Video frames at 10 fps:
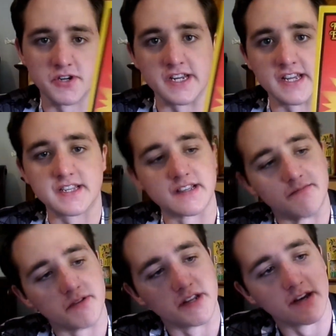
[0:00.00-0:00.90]
decent,
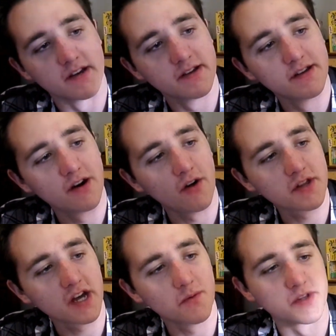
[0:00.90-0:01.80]
but all the
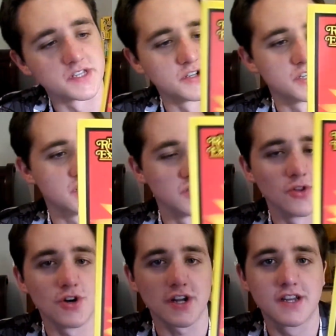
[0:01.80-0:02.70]
other ones just
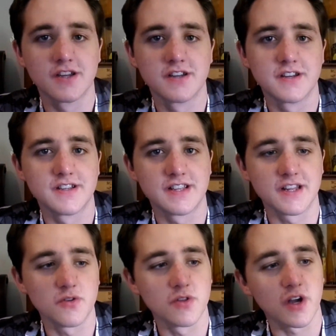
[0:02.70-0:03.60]
they
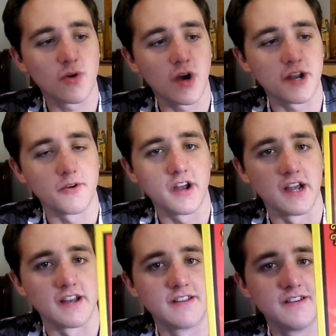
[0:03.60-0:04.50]
don't look quite
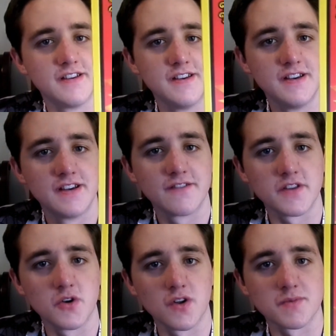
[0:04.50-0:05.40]
right, if you
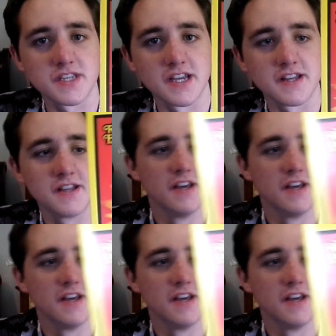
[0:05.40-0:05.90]
know what I'm saying.